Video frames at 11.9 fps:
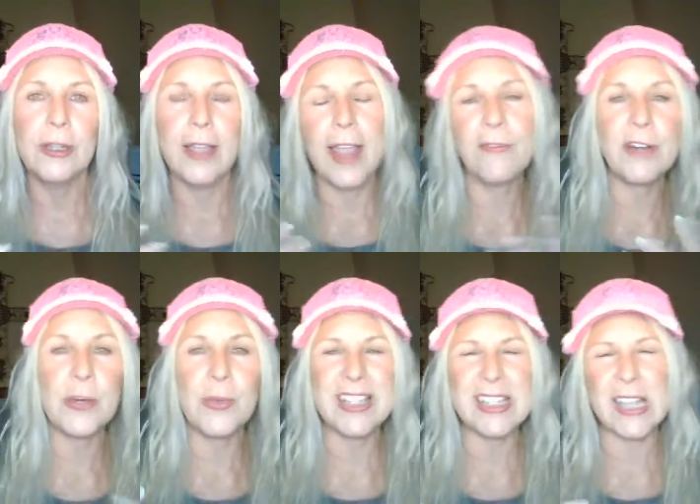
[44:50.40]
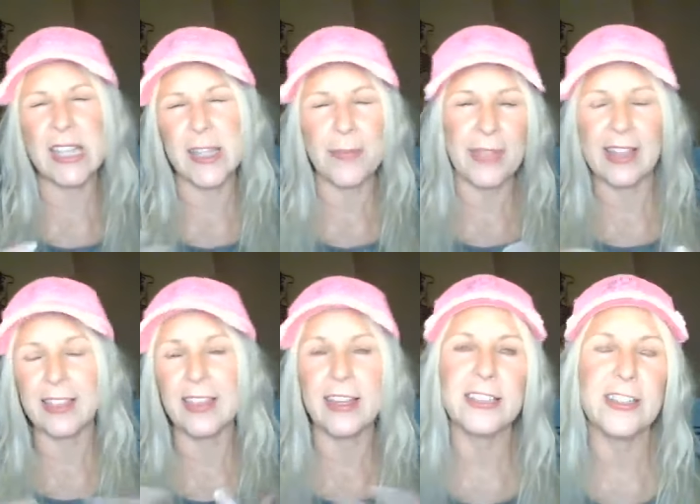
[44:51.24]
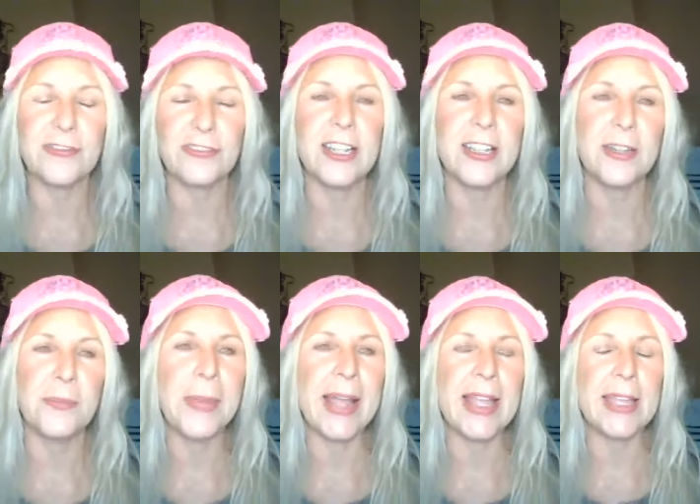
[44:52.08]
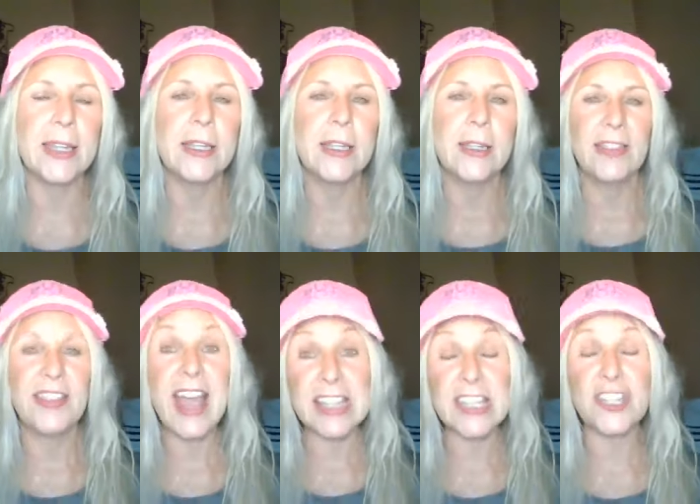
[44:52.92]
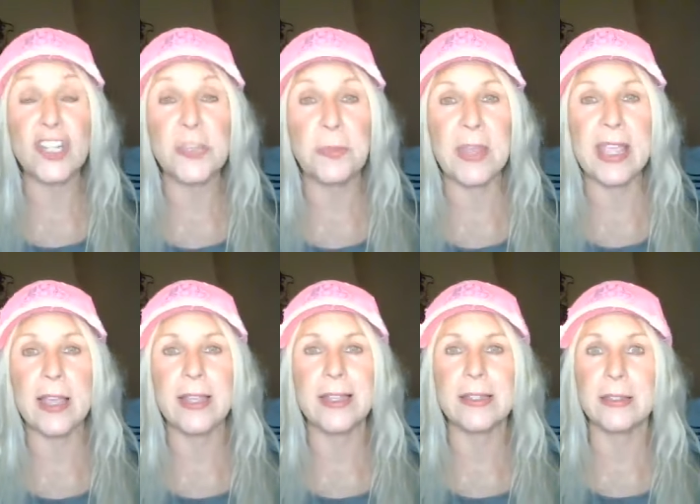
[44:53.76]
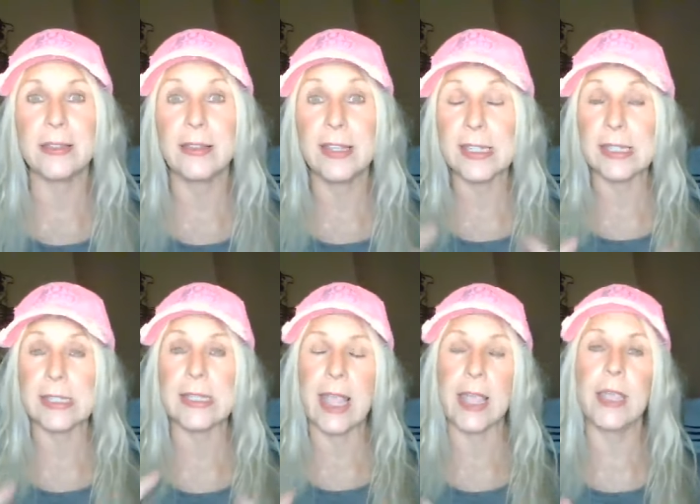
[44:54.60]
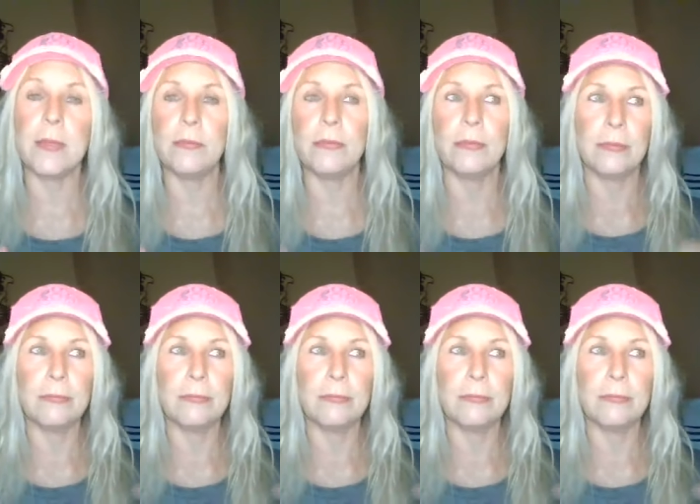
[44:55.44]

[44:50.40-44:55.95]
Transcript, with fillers: everyone says something a little different, but that's just because this same,